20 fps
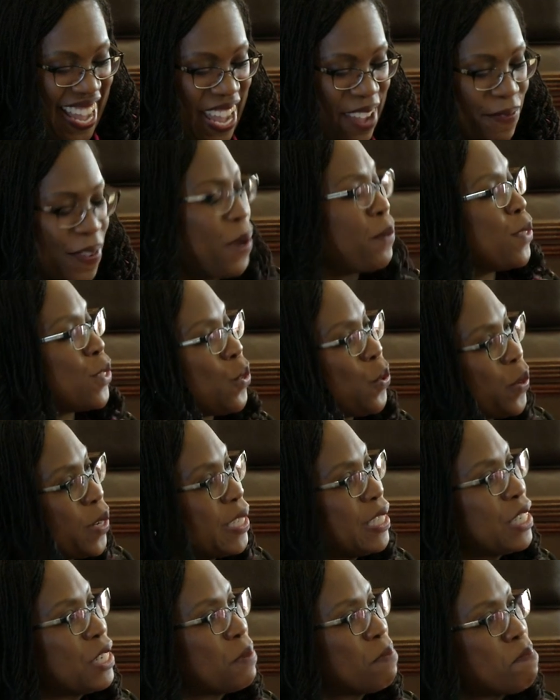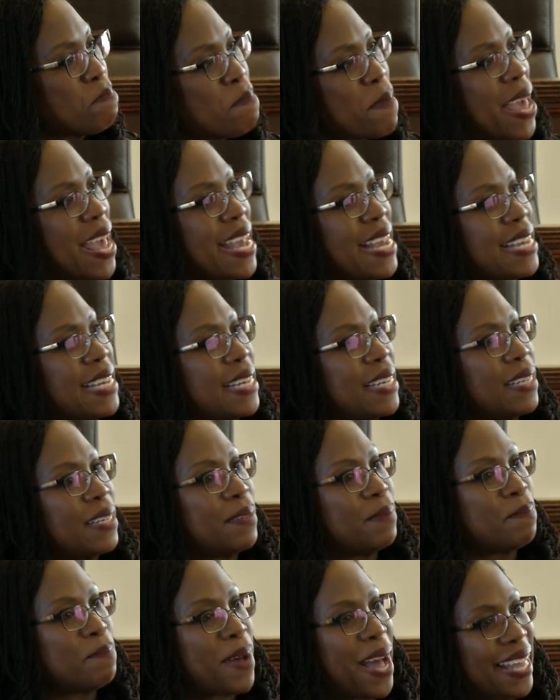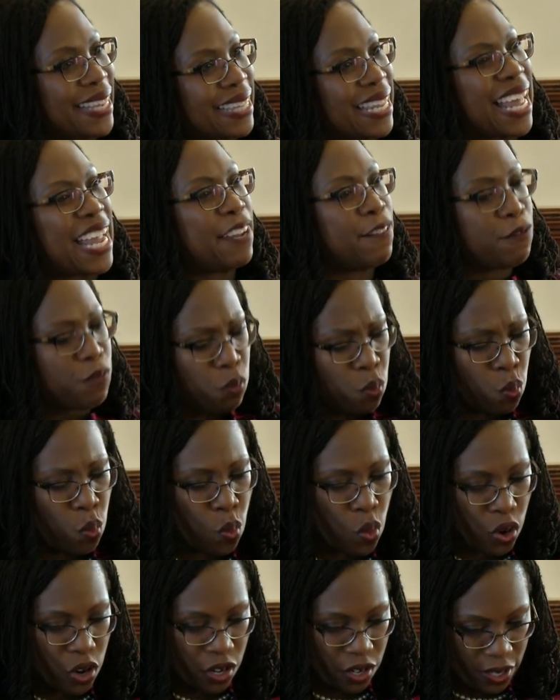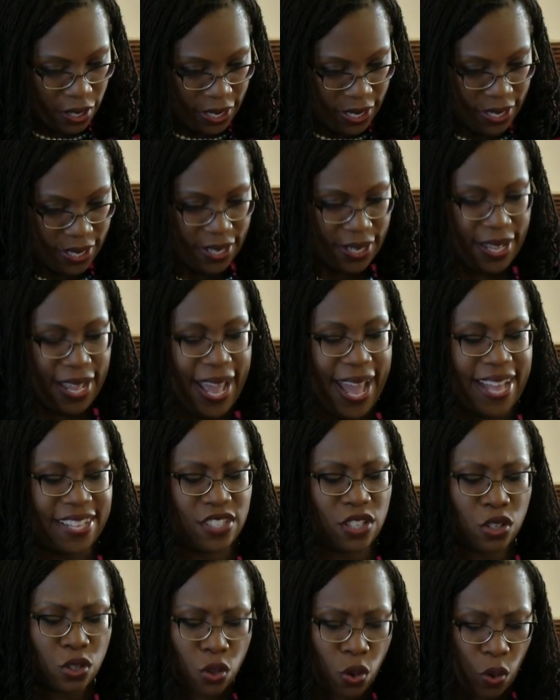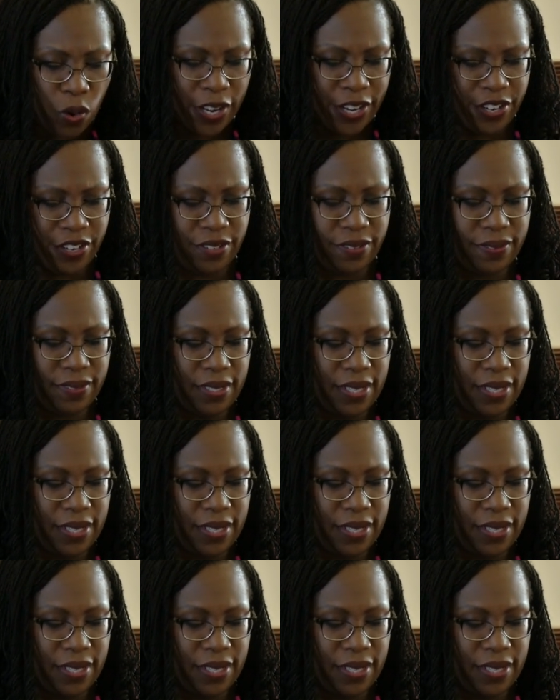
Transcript: If I was going to make my life work as a lawyer